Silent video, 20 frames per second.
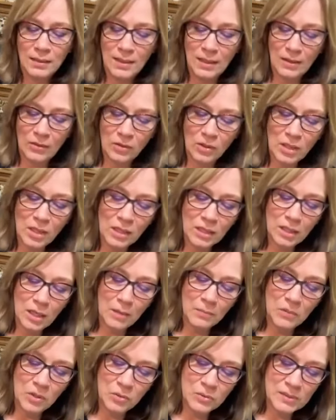The other color
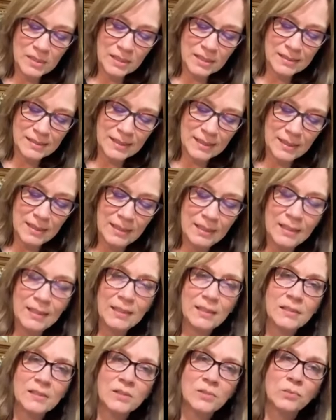I'm using is an
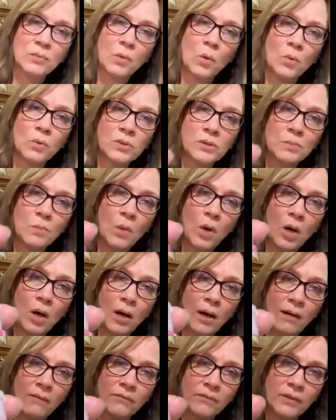Anita's Rose
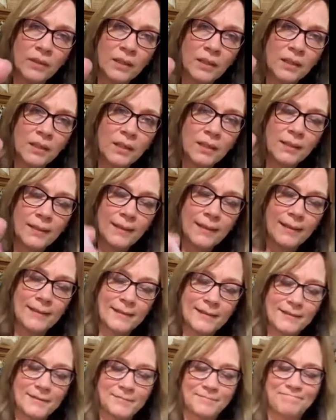Mauve.
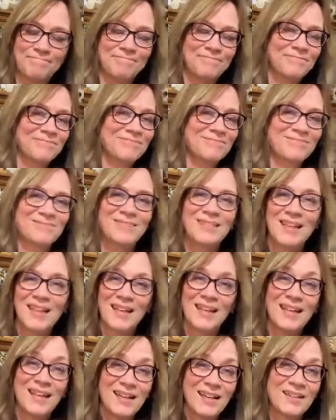Um,
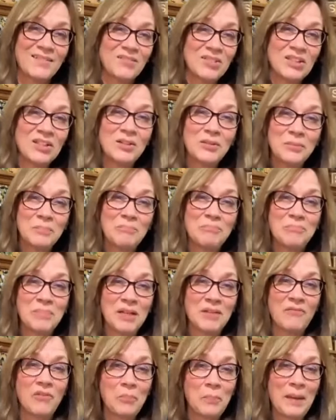any kind of little bit
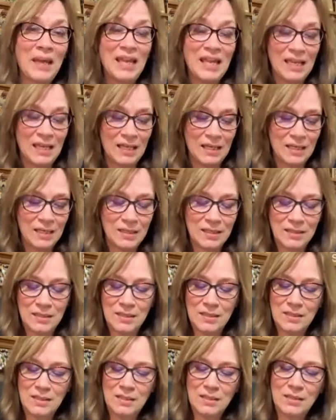of a pink.
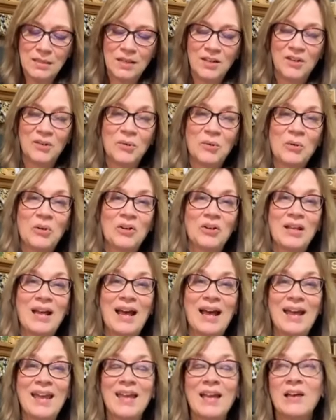Or
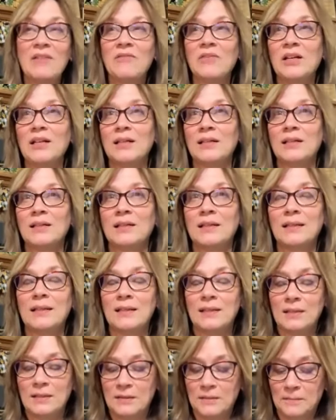I have a
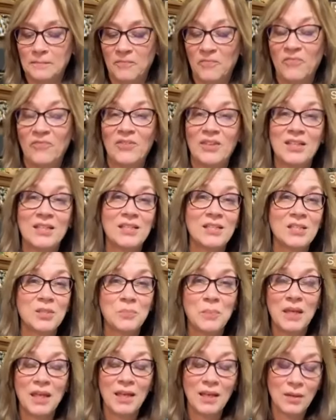um, vintage
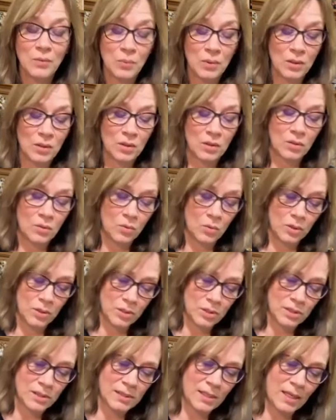pink would look
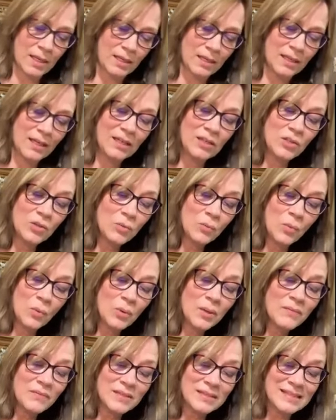gorgeous on it. And you
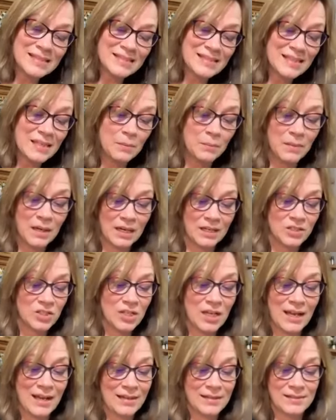won't even see much.
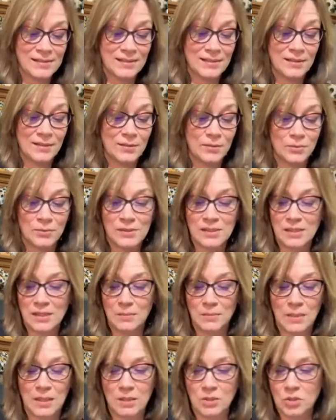Honestly, you don't see
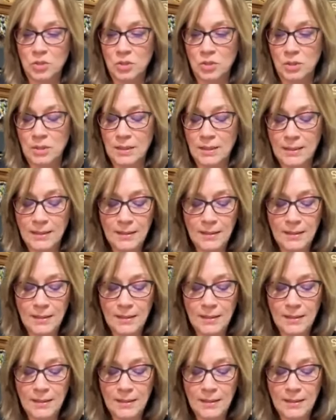much.